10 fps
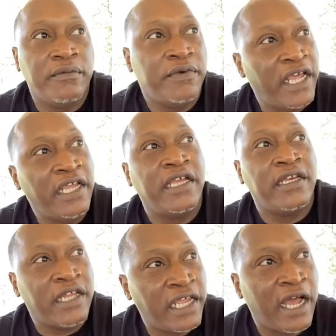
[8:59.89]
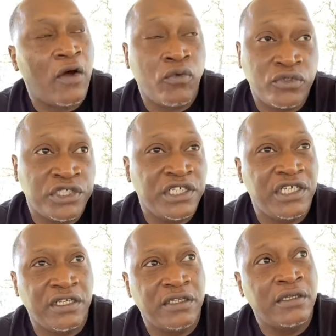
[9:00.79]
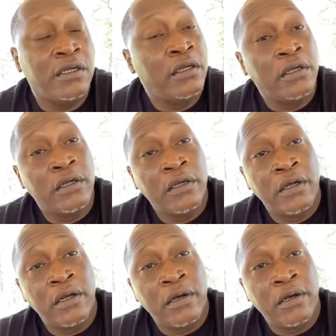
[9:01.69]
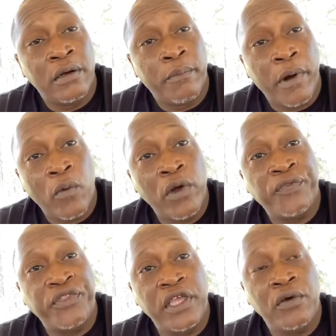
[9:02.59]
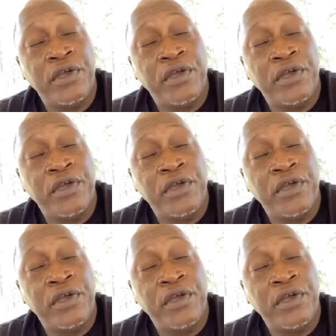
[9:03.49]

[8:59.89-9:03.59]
day in, day out routine. But one thing we